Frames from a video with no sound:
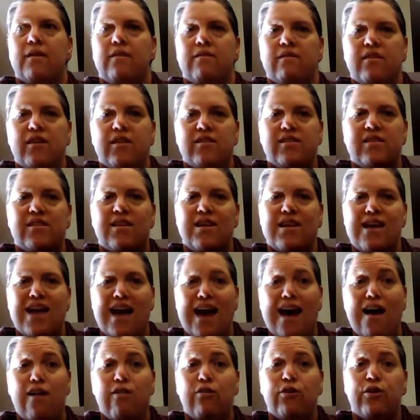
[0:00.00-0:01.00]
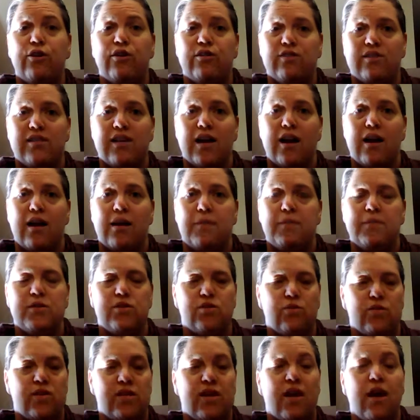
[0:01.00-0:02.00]
thus the Allerzyme.
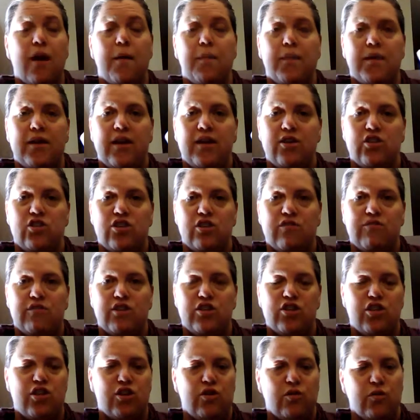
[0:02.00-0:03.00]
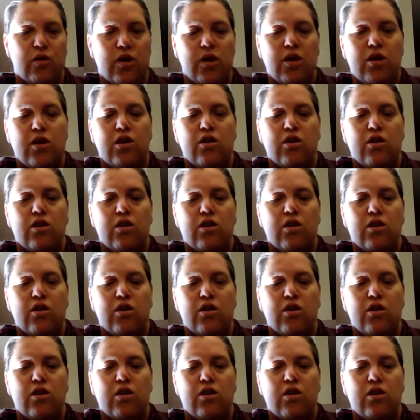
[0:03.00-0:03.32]
So it's a combination of the two.